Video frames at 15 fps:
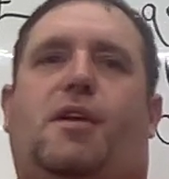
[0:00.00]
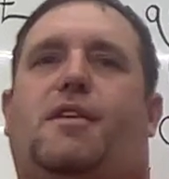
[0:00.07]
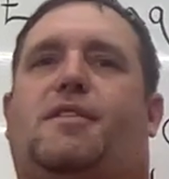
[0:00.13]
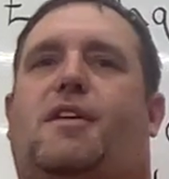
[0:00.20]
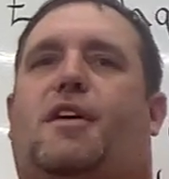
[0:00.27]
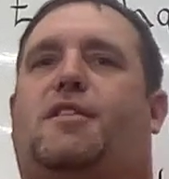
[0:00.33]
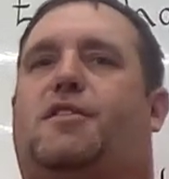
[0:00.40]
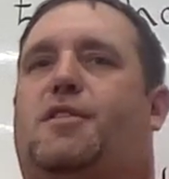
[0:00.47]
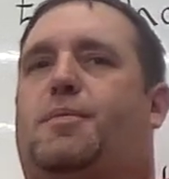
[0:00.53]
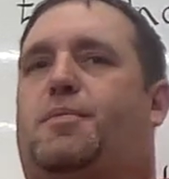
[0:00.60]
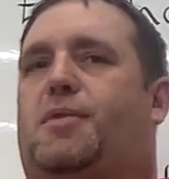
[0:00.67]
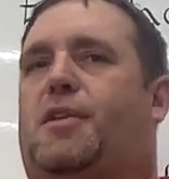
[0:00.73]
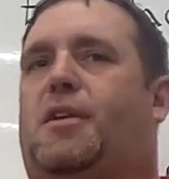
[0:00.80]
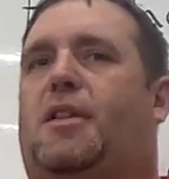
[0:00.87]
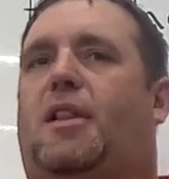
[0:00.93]
It's actually
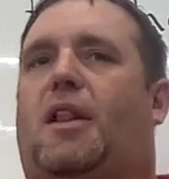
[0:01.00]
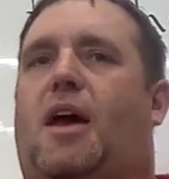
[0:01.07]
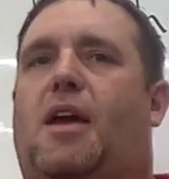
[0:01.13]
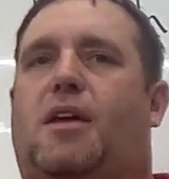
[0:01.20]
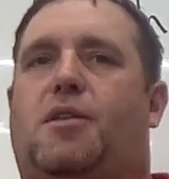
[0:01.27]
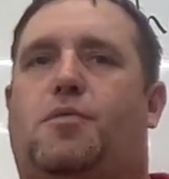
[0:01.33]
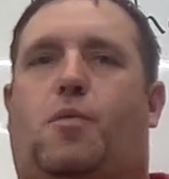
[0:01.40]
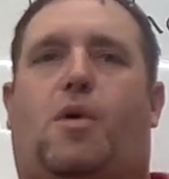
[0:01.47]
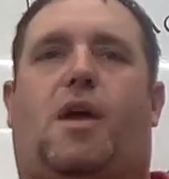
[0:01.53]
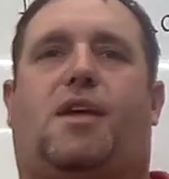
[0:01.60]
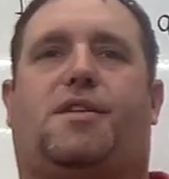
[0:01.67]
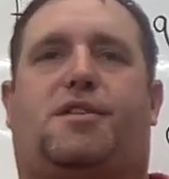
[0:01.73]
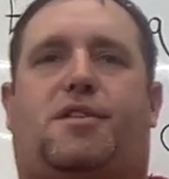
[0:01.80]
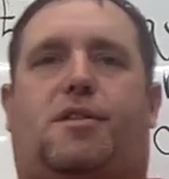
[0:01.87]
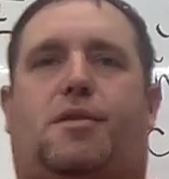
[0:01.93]
pretty light in
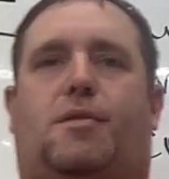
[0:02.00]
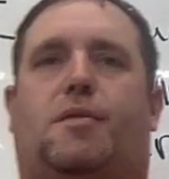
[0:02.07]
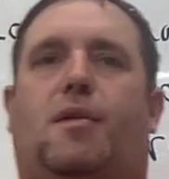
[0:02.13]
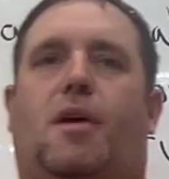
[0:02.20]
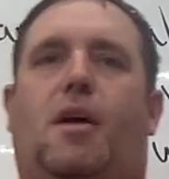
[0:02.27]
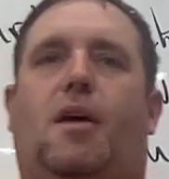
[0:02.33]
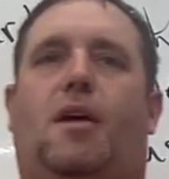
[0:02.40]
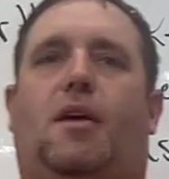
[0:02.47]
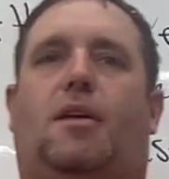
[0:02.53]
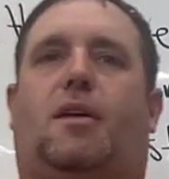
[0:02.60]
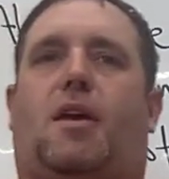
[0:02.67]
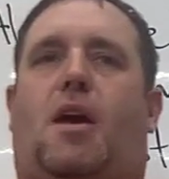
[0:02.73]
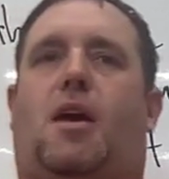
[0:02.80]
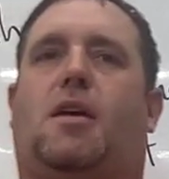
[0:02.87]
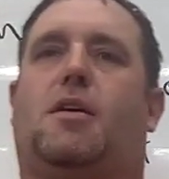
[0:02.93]
weight too,
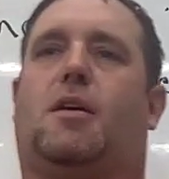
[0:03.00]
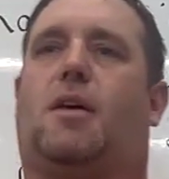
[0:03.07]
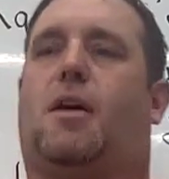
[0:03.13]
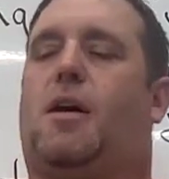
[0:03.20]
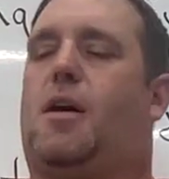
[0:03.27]
okay?